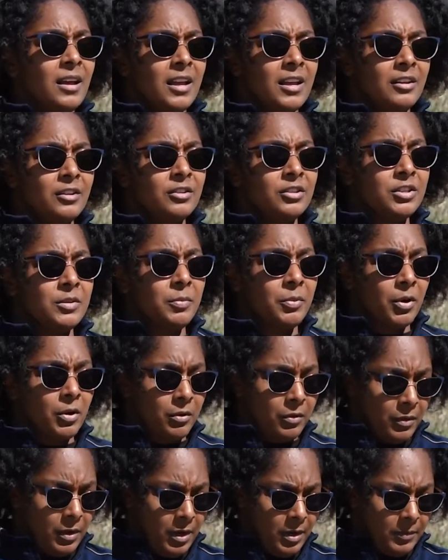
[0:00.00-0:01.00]
energy
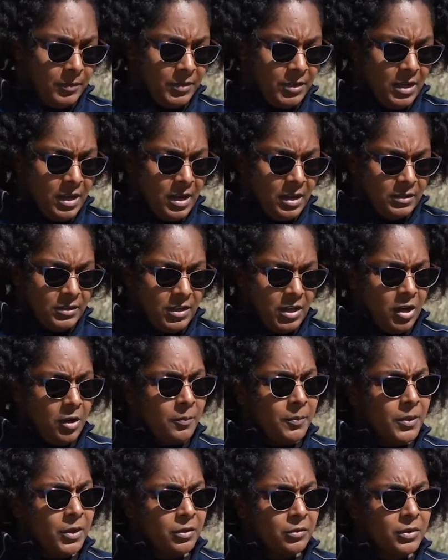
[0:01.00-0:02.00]
programs to
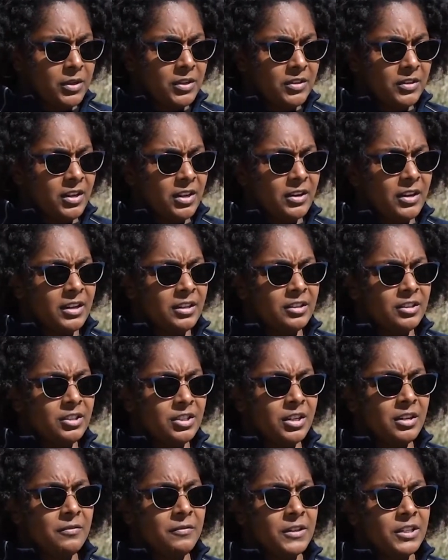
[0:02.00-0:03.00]
help increase their
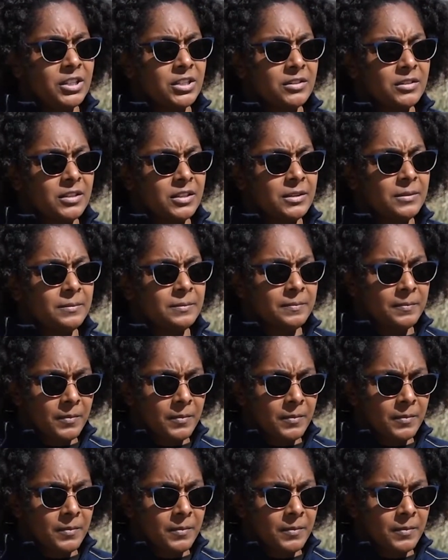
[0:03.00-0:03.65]
energy efficiency.